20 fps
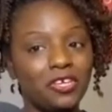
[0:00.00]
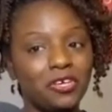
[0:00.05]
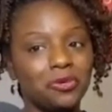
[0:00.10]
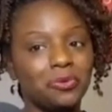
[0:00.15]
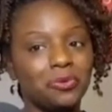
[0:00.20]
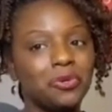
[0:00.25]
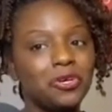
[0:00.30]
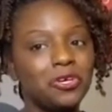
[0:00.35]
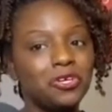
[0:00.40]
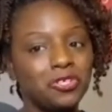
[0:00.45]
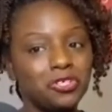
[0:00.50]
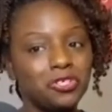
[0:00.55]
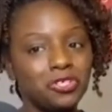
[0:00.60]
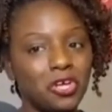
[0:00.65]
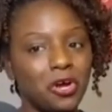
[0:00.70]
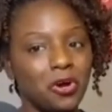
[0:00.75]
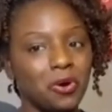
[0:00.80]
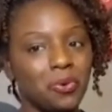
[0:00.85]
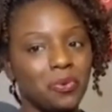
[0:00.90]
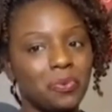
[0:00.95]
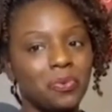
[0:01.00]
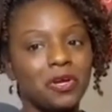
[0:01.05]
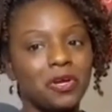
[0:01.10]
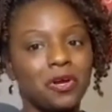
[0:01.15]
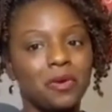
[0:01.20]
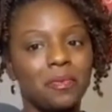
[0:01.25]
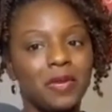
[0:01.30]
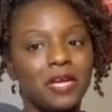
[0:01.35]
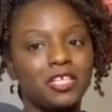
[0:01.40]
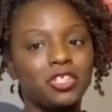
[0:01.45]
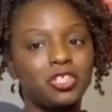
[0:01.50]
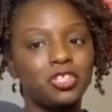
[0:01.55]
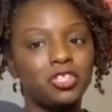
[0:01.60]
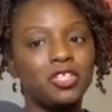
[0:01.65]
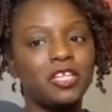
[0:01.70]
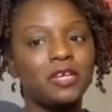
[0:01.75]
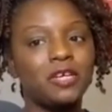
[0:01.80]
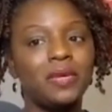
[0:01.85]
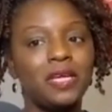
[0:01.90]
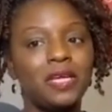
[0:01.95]
you. So we're gonna make
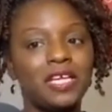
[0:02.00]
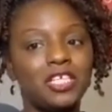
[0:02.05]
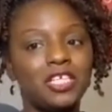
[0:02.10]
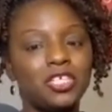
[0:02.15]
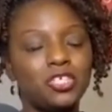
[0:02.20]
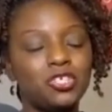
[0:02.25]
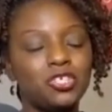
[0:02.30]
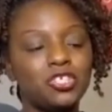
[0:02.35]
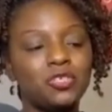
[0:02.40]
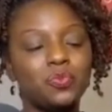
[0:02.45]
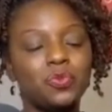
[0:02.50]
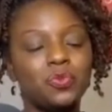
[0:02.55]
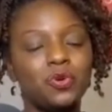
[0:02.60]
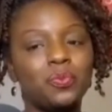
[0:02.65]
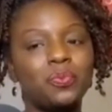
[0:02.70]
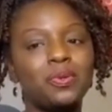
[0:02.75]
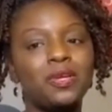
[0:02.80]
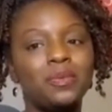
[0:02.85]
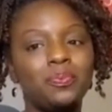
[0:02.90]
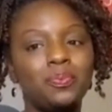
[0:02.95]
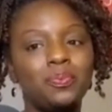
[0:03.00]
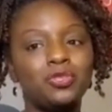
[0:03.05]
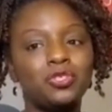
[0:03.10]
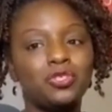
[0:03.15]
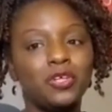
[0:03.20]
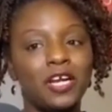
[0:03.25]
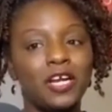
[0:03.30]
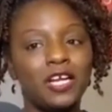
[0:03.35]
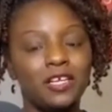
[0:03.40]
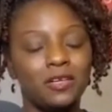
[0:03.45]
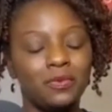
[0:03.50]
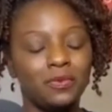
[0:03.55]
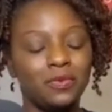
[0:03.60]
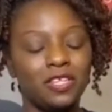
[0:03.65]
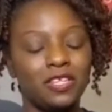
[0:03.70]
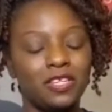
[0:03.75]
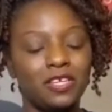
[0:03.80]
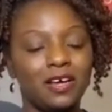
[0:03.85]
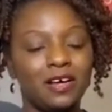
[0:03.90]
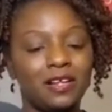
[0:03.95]
sure that we get you some more people trading
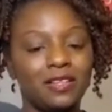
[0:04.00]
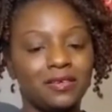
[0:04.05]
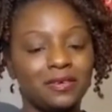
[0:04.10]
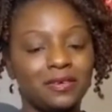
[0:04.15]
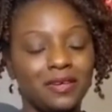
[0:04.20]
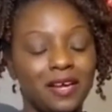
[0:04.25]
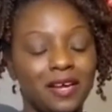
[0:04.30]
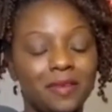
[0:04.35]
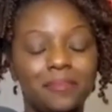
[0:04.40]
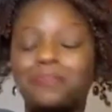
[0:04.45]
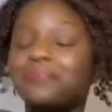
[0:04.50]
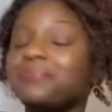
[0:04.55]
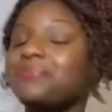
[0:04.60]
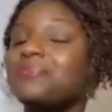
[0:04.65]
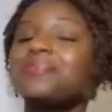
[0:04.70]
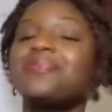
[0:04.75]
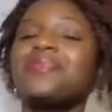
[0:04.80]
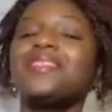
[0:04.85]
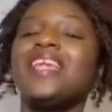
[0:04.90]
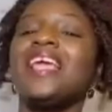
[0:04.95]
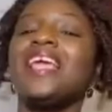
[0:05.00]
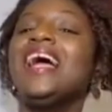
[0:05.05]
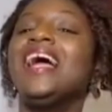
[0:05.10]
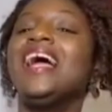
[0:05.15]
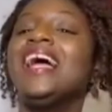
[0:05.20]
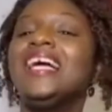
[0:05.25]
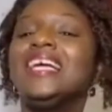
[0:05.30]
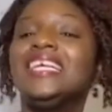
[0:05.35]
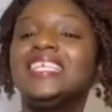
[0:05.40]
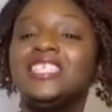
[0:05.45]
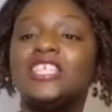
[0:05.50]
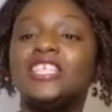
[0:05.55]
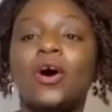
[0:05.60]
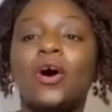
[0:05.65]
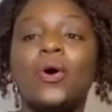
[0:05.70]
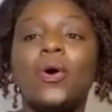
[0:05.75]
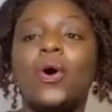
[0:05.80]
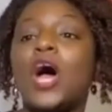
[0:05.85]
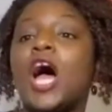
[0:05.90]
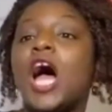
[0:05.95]
with y'all, okay?
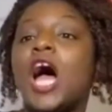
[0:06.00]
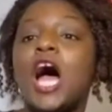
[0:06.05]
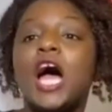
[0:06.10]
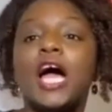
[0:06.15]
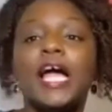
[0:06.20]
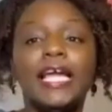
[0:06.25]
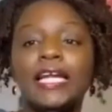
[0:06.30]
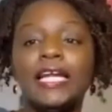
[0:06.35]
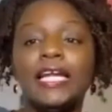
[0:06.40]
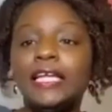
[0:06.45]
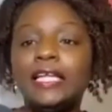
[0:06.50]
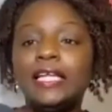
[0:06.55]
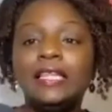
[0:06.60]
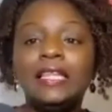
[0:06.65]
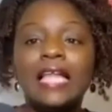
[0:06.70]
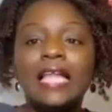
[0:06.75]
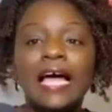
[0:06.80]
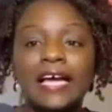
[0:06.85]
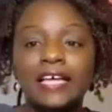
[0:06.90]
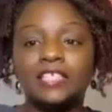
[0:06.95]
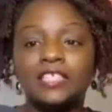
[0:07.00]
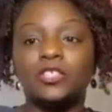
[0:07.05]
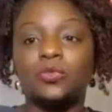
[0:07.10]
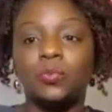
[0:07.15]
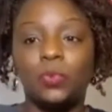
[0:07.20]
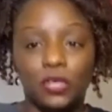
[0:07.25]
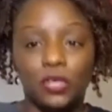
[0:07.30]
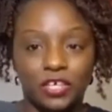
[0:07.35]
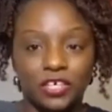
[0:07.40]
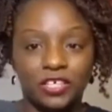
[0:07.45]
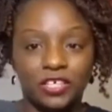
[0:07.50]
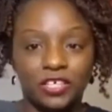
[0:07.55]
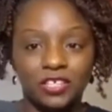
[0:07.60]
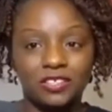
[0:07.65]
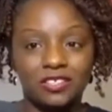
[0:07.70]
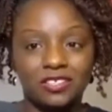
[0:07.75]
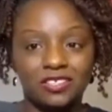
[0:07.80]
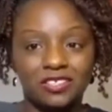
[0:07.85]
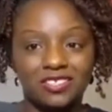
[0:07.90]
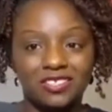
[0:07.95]
So any last
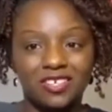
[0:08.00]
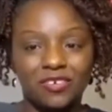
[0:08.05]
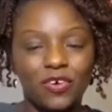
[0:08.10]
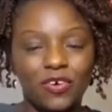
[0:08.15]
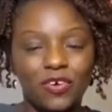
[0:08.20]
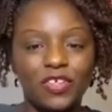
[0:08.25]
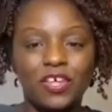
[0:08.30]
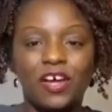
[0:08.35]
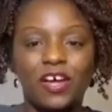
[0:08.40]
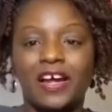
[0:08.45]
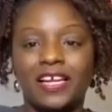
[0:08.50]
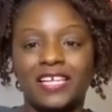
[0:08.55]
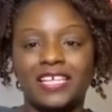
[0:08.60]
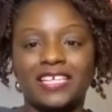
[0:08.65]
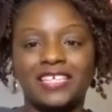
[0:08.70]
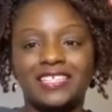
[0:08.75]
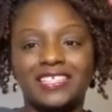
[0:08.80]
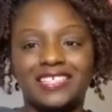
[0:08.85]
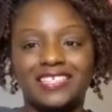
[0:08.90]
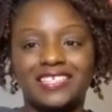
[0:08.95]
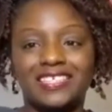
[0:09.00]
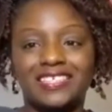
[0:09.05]
words for the audience?